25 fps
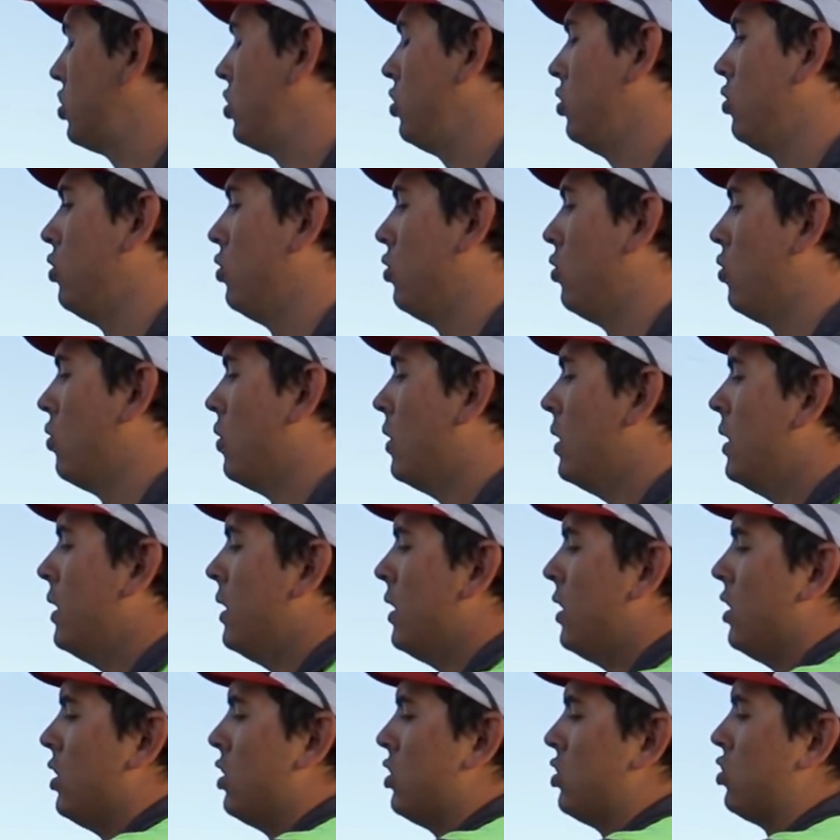2,
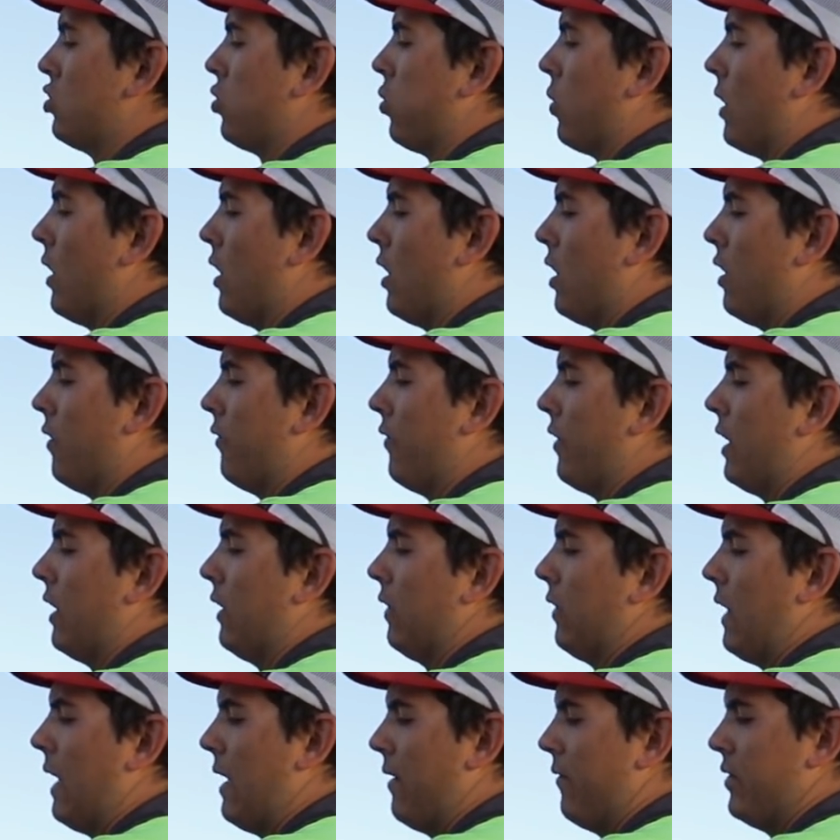12,
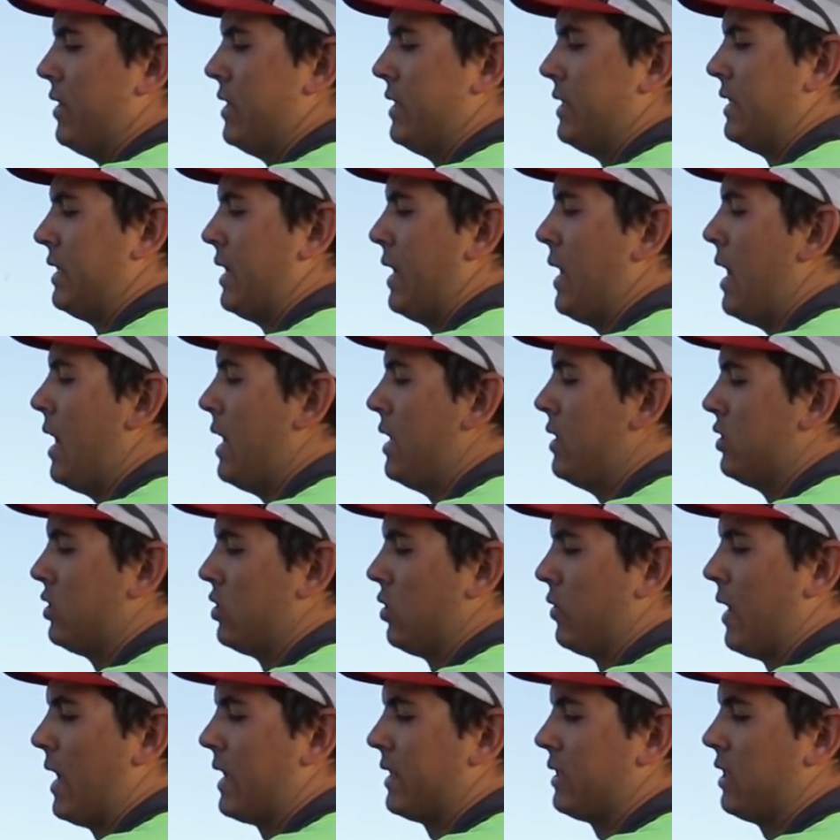11, 10.
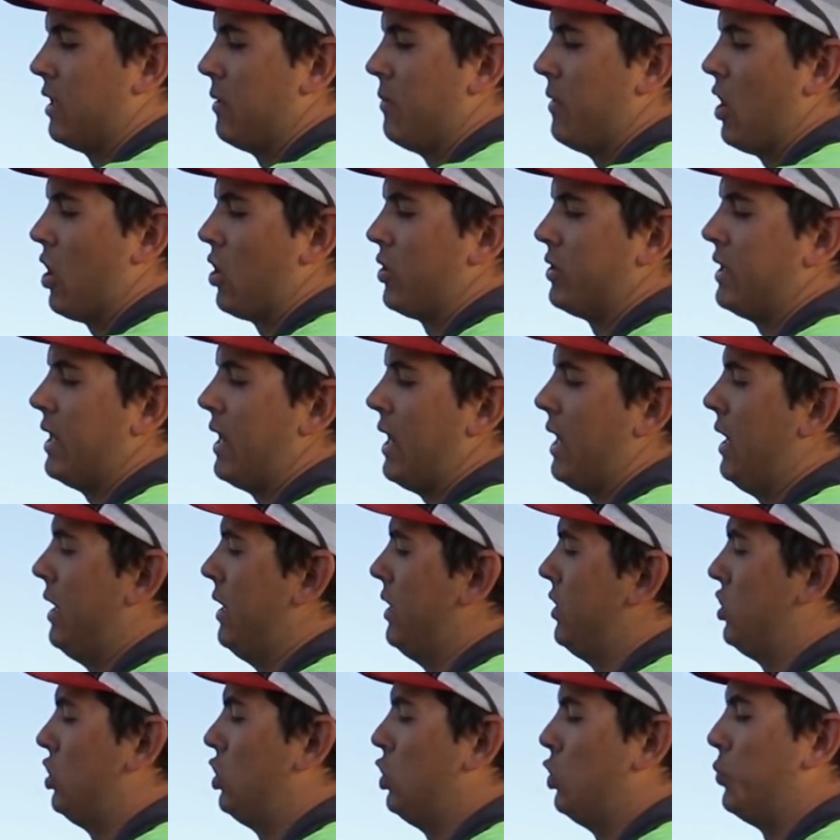So that's going to be our 10
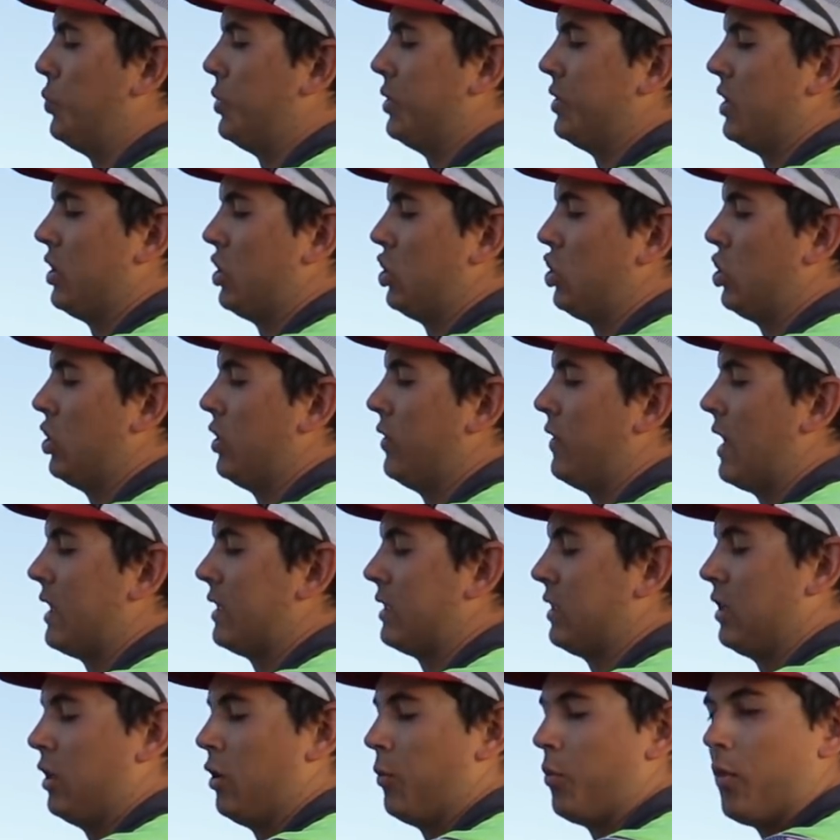and 2 position.
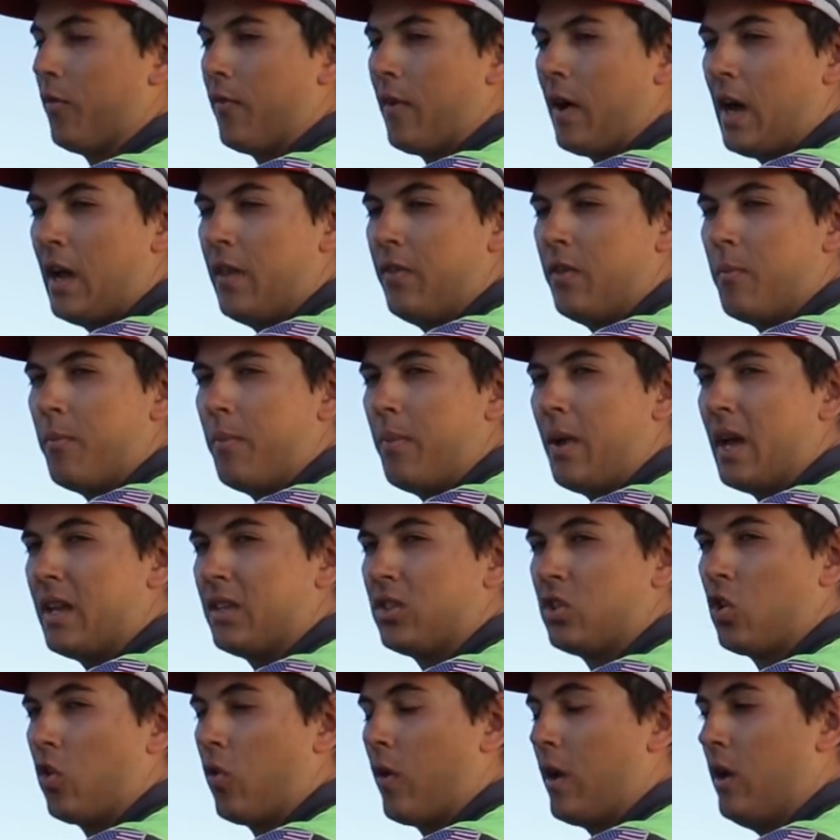That's going to provide the
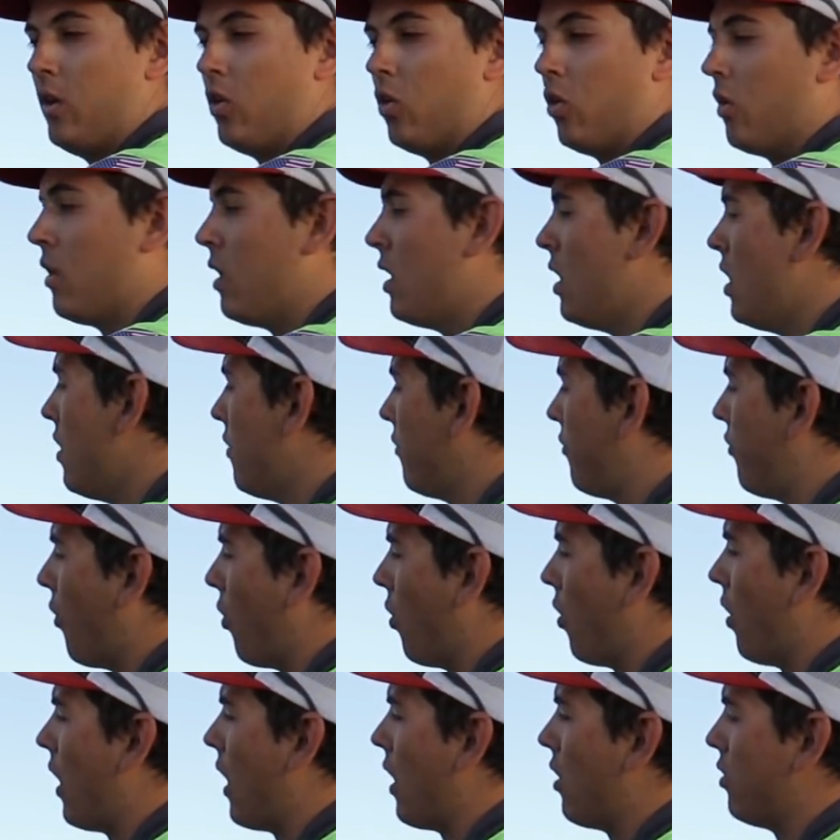best cradle
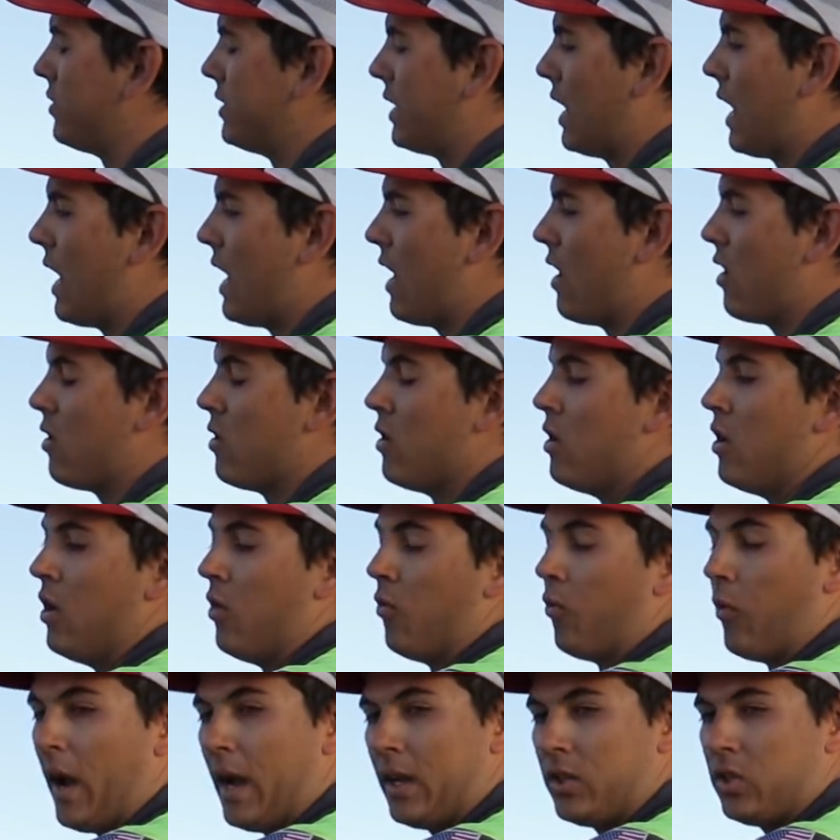for our tire
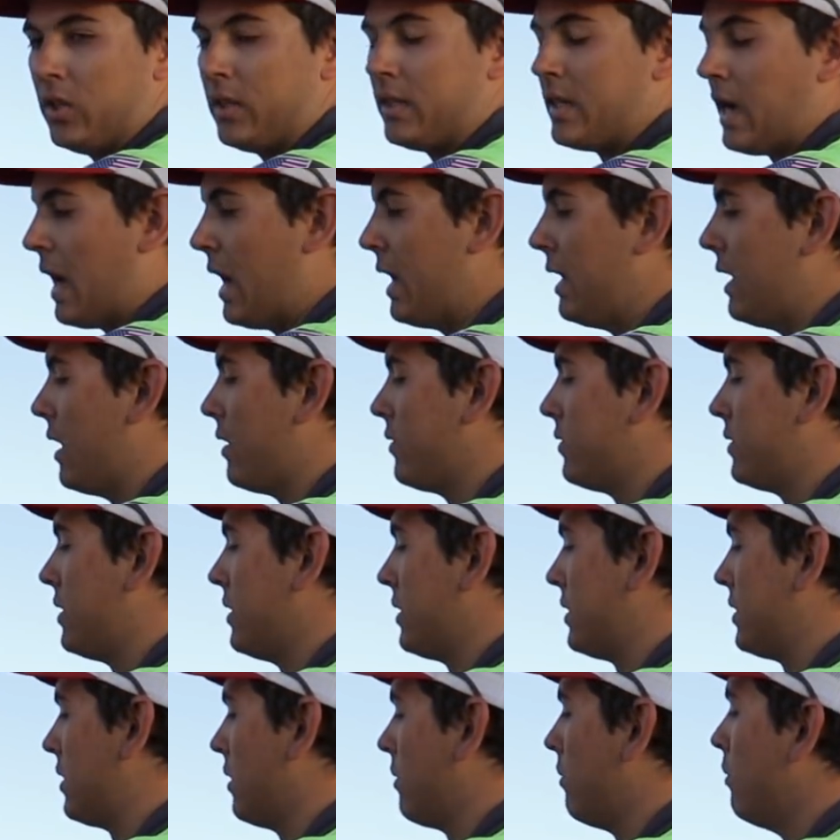ratchet tie down
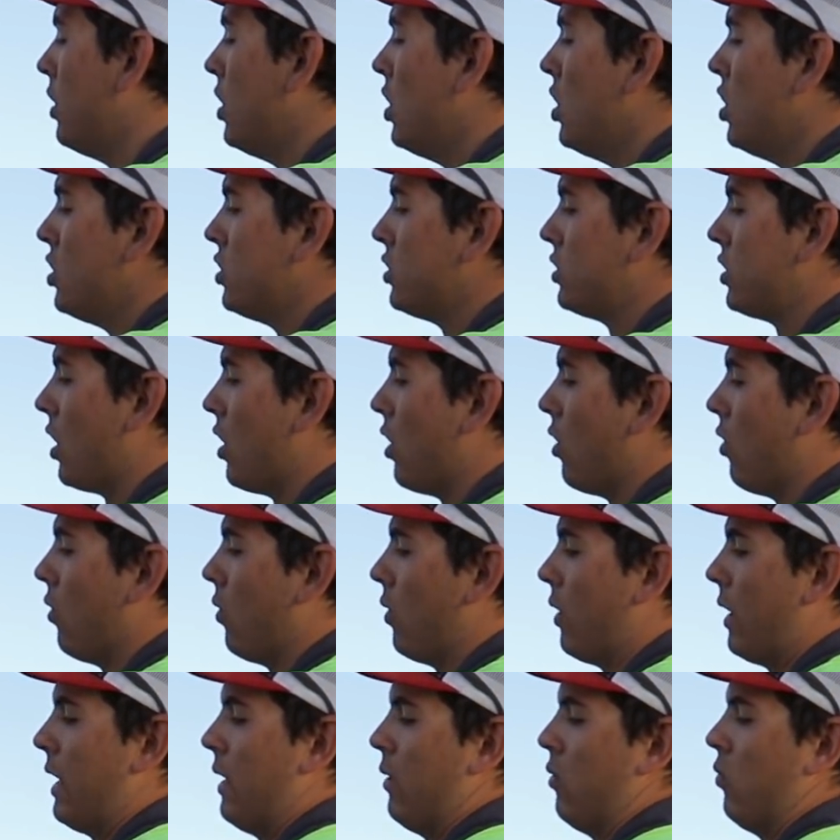system. So
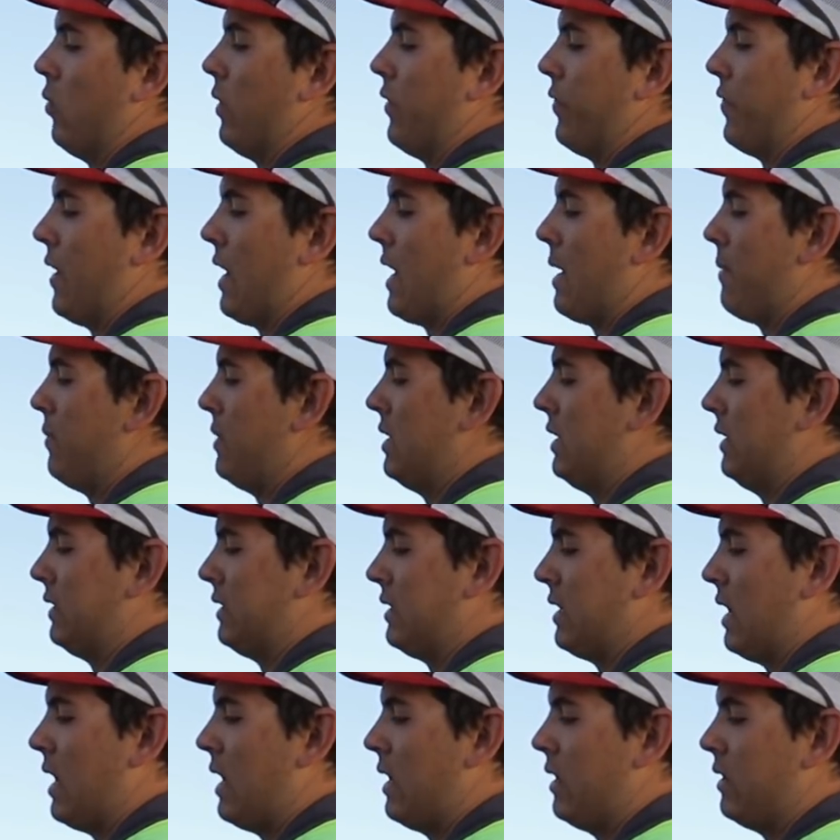with that being
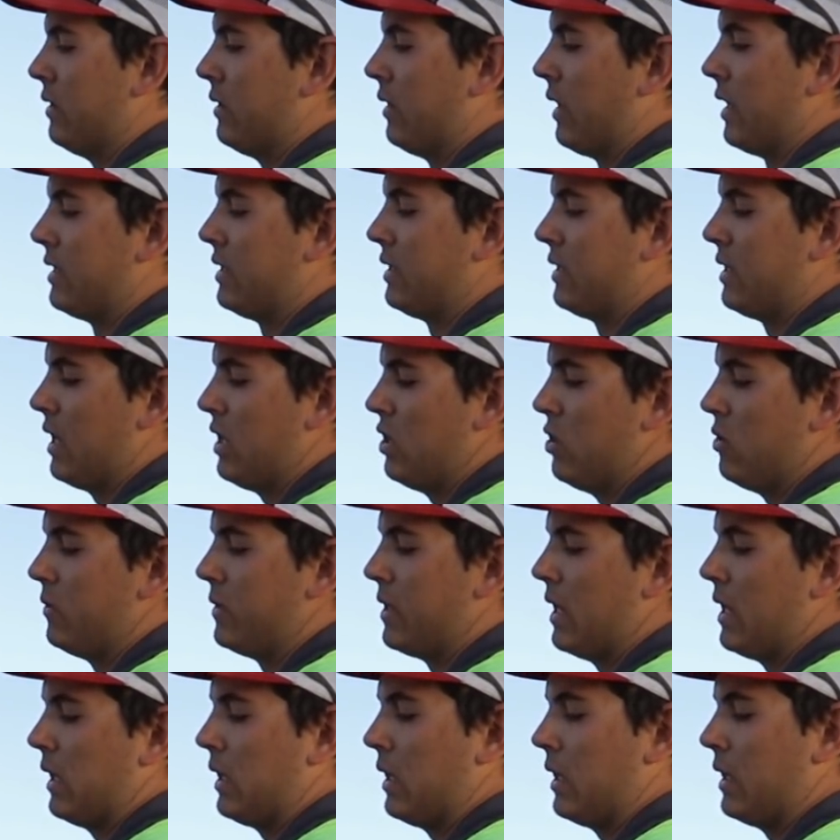said, let's say you
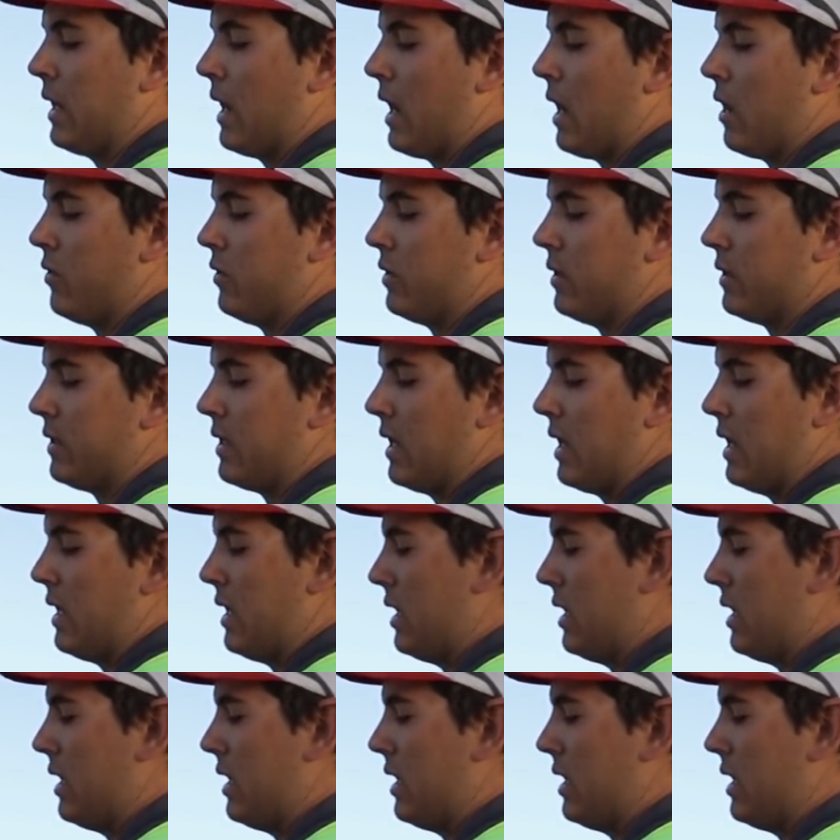take it down to say